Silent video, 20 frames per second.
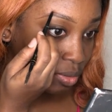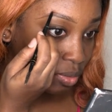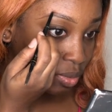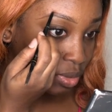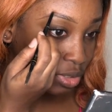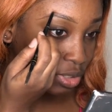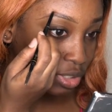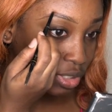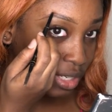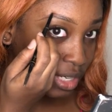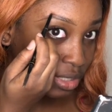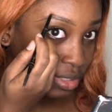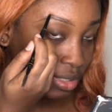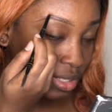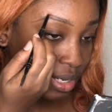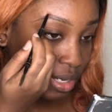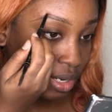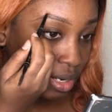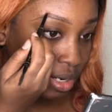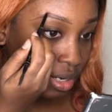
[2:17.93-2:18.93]
once you get to
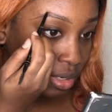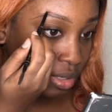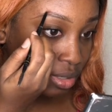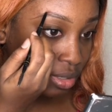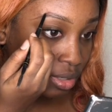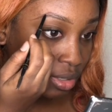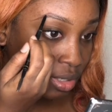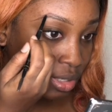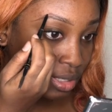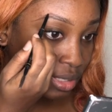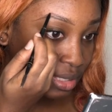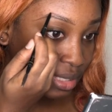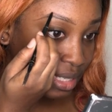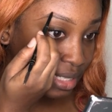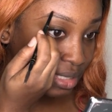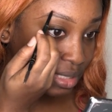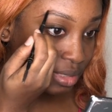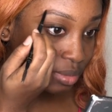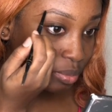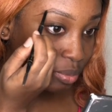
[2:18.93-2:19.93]
that arc,
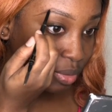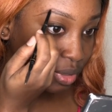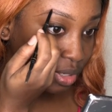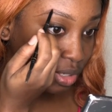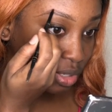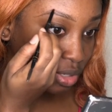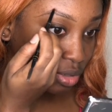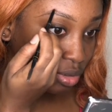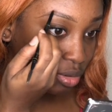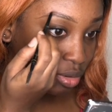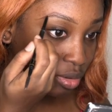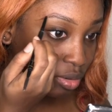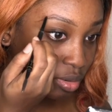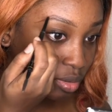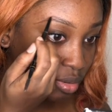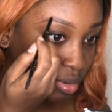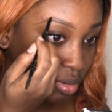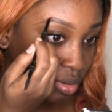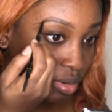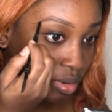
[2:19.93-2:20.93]
start bringing your
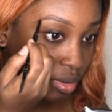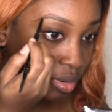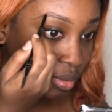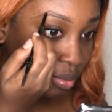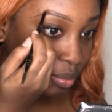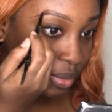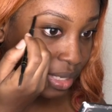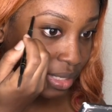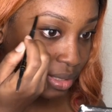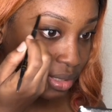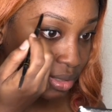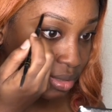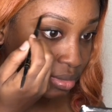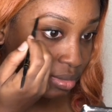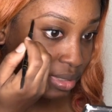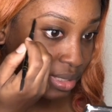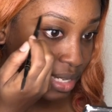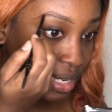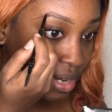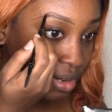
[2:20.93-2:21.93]
pencil
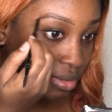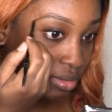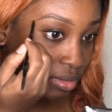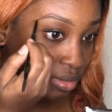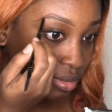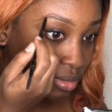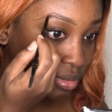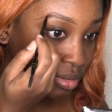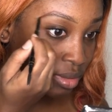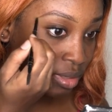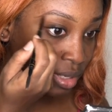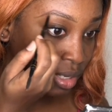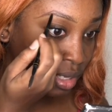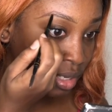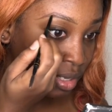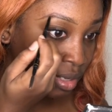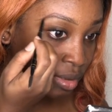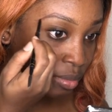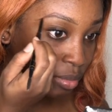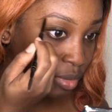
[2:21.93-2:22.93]
down,
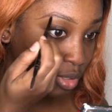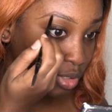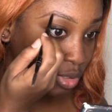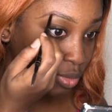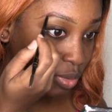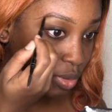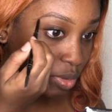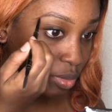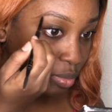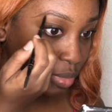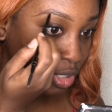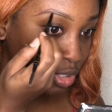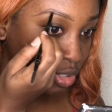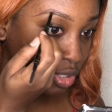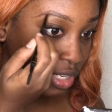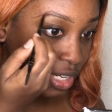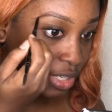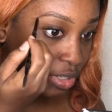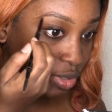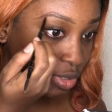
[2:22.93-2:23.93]
because you want to make
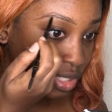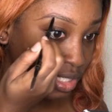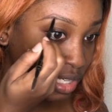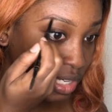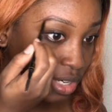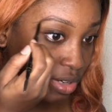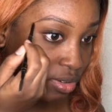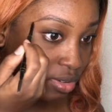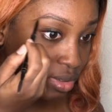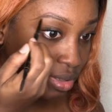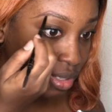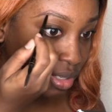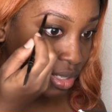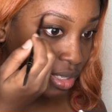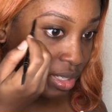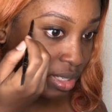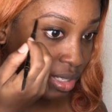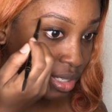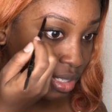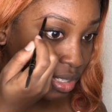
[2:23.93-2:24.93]
sure that your tail
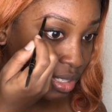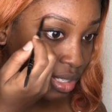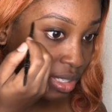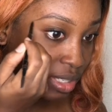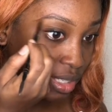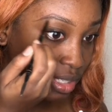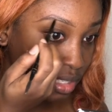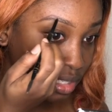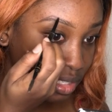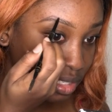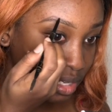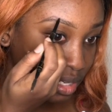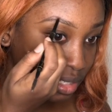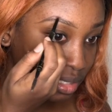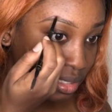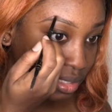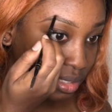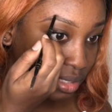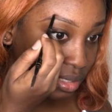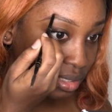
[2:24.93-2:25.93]
is
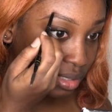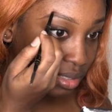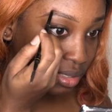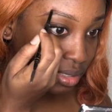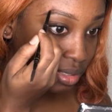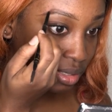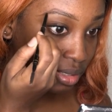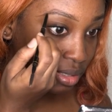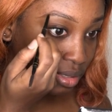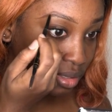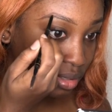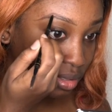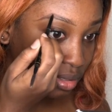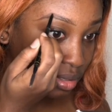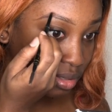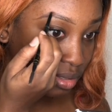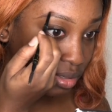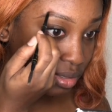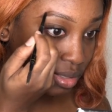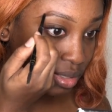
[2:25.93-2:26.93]
as
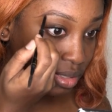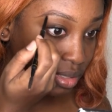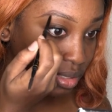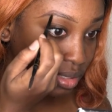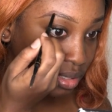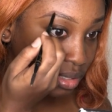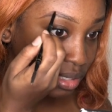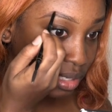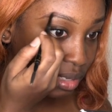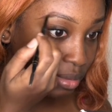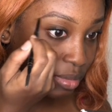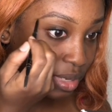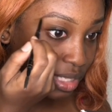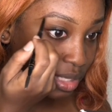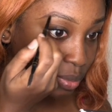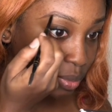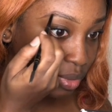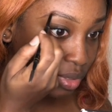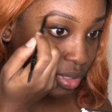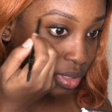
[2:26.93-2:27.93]
slim
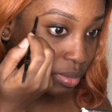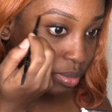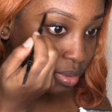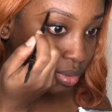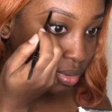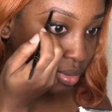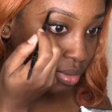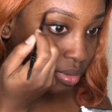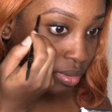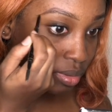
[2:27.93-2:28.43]
as possible.